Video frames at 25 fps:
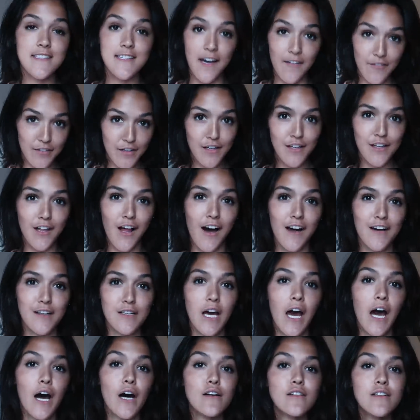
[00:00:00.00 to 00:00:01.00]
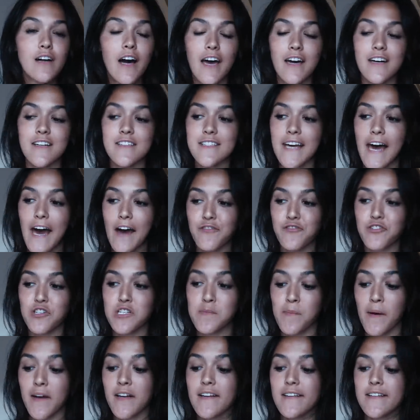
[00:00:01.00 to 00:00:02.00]
seven o'clock now and after
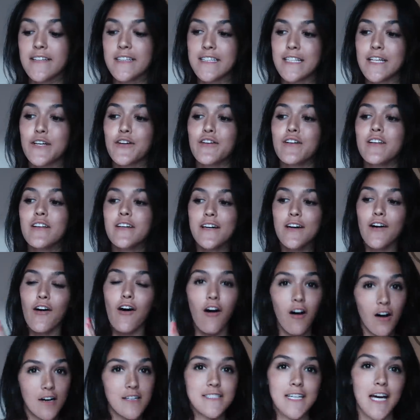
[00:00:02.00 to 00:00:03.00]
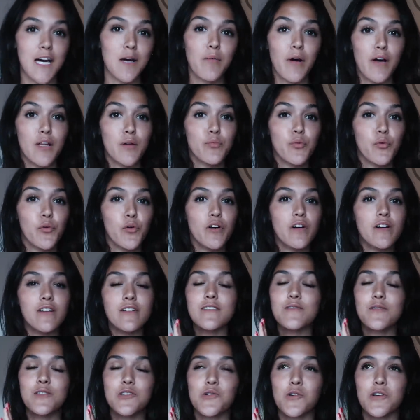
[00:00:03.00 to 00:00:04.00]
spending literally all day by the
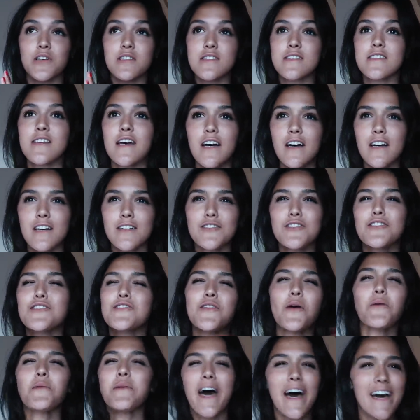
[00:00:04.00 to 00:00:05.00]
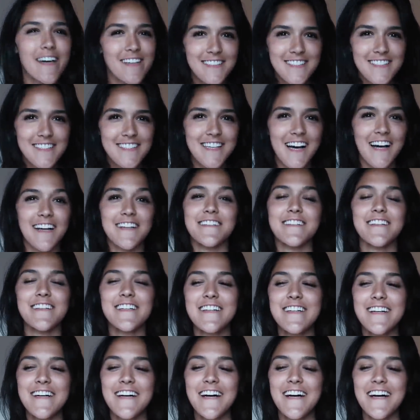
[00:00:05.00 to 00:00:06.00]
pool, which was just so nice,
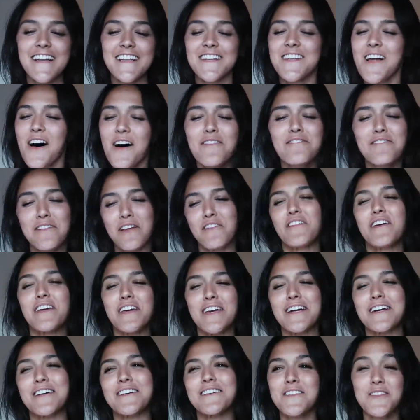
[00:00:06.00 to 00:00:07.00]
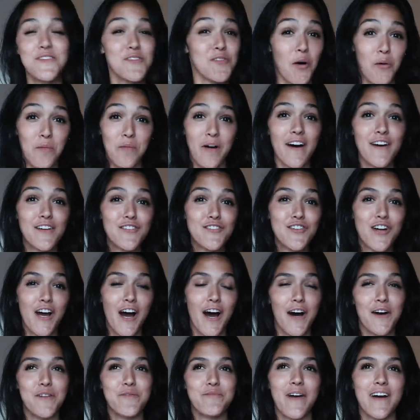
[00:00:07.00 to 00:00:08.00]
I love living here so much.
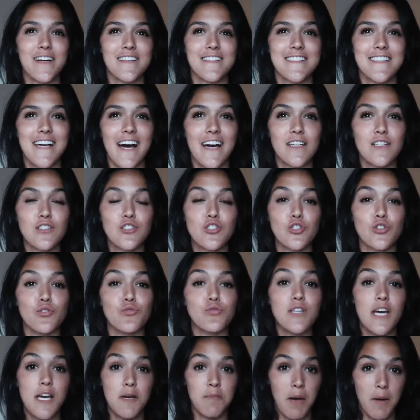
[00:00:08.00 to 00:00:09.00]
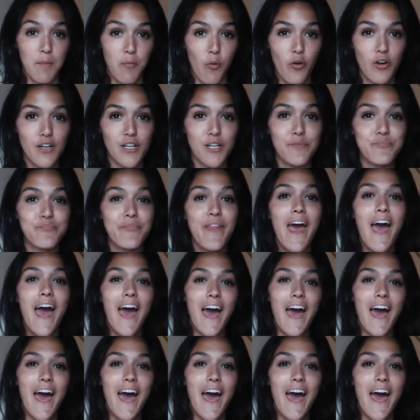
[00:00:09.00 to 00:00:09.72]
Um, I decided to take my boredom